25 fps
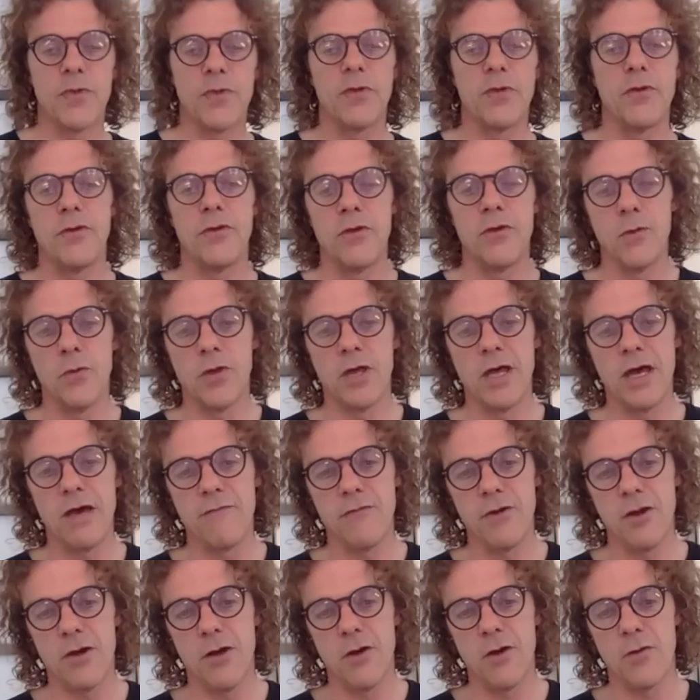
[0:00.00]
you will have
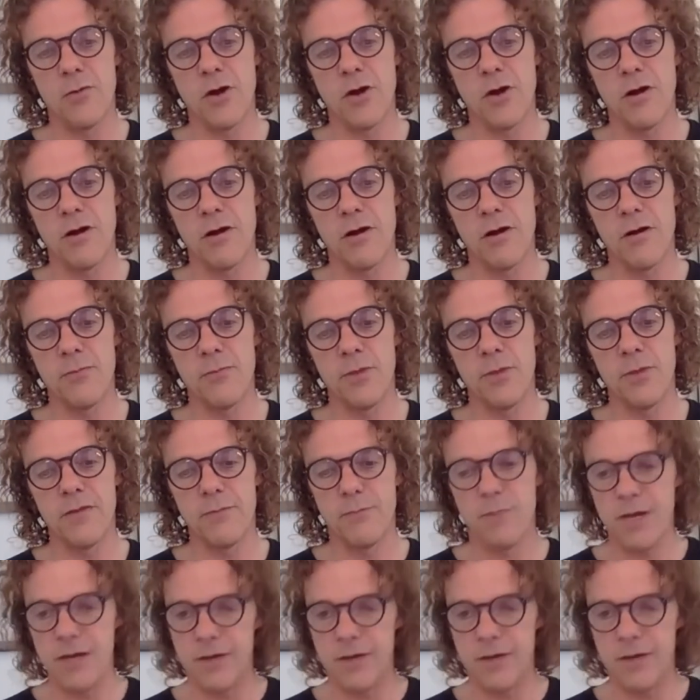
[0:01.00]
a lower heartbeat.
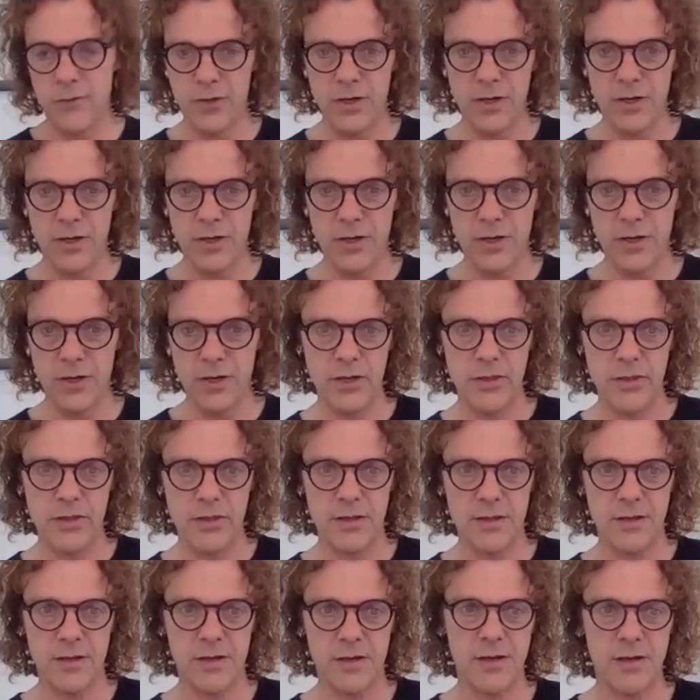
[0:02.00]
By doing these breathing
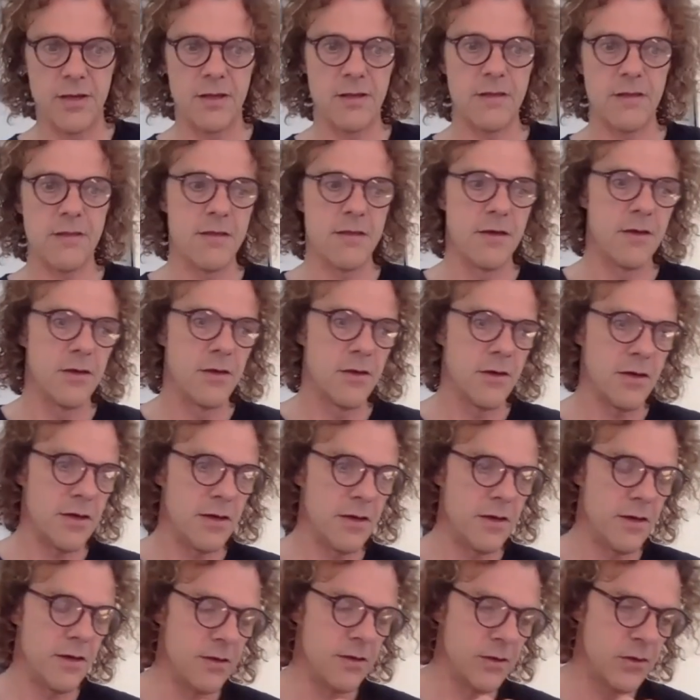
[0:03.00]
techniques,
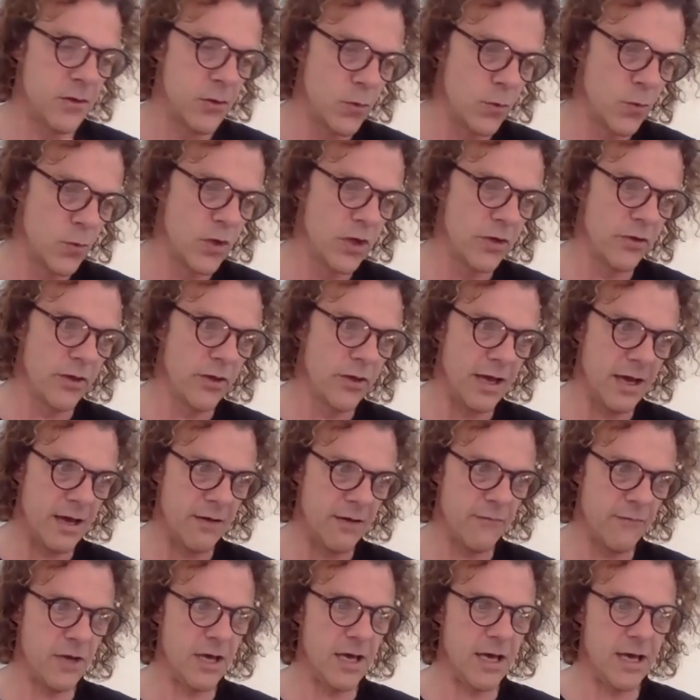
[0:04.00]
you will
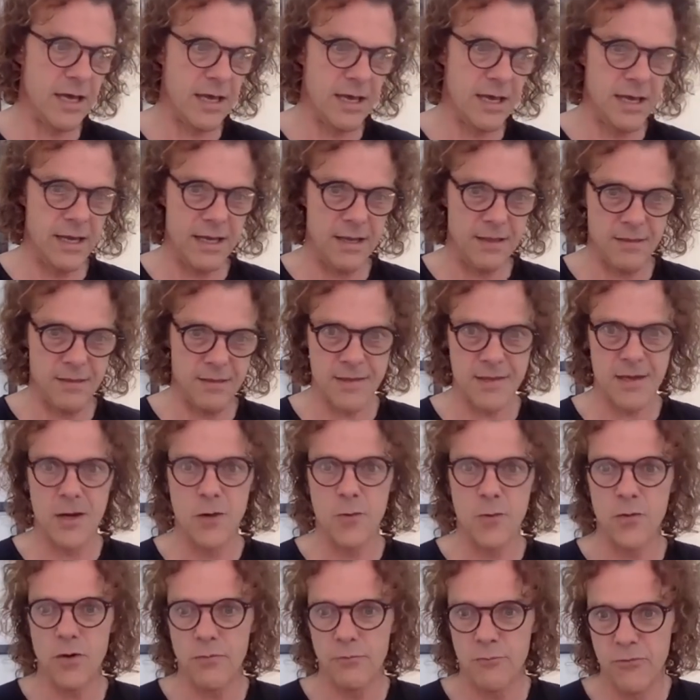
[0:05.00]
have a
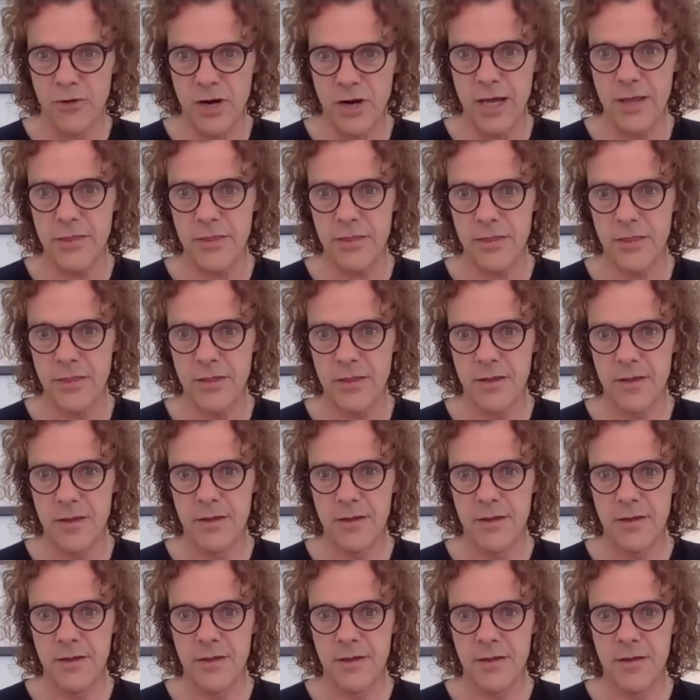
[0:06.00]
slower breath.
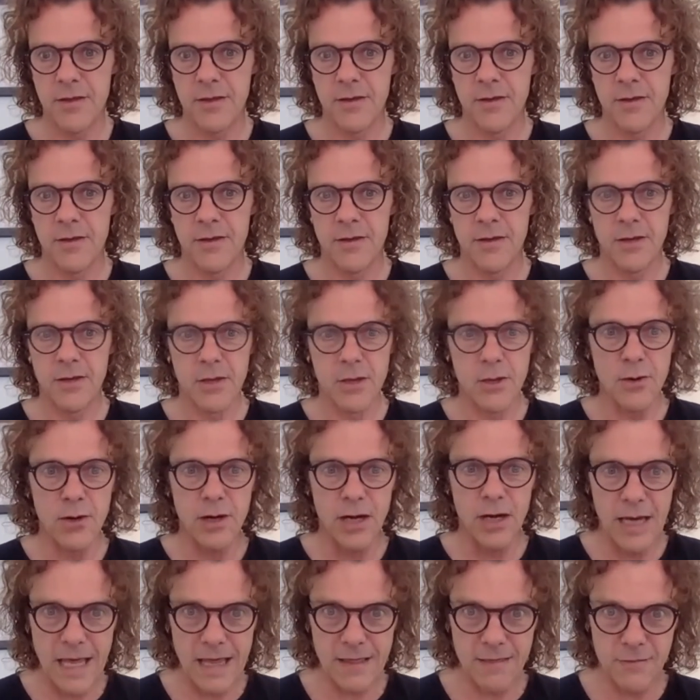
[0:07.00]

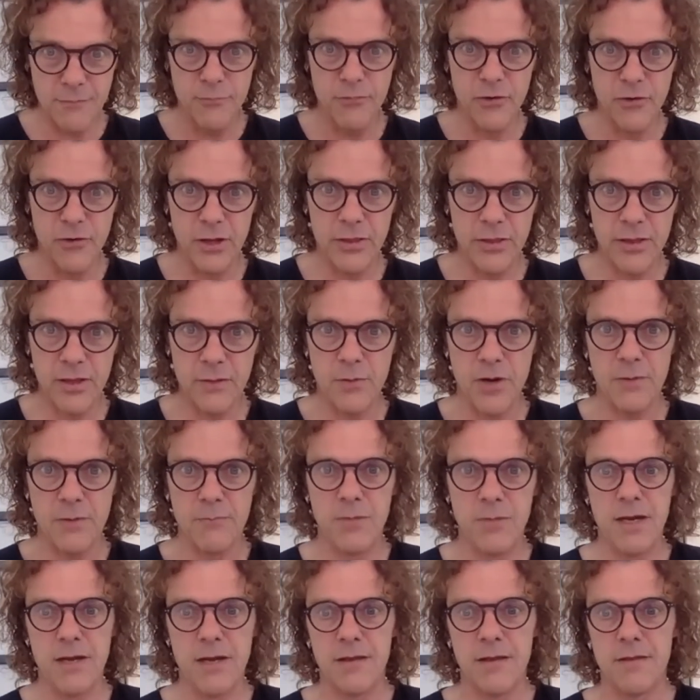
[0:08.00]
Less breathing per
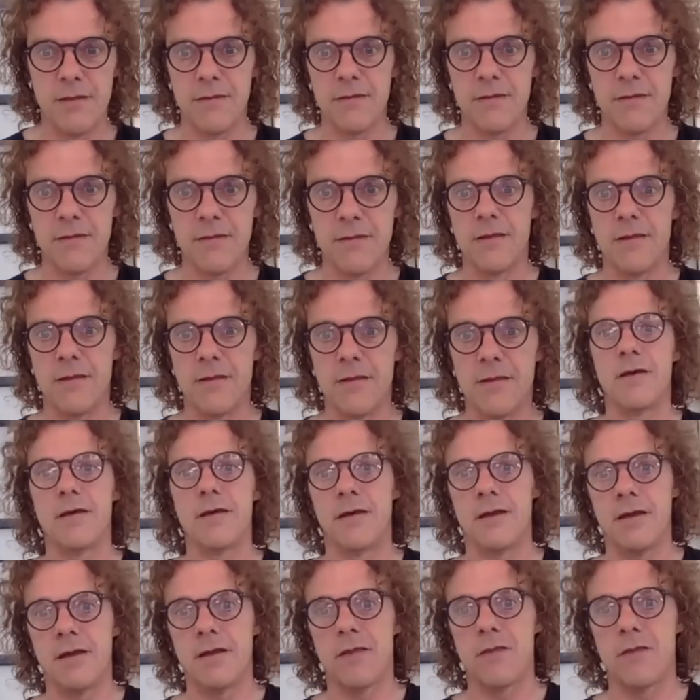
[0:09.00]
minute.
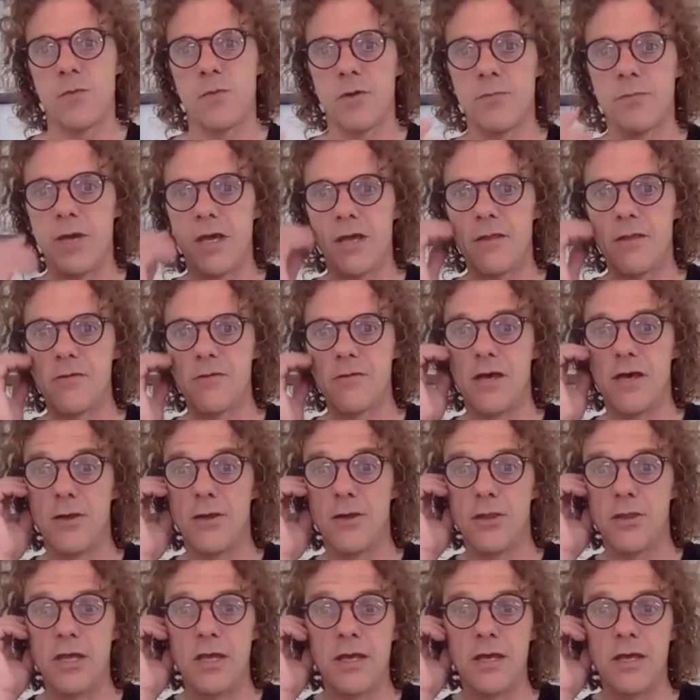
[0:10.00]
And that is what makes you healthy.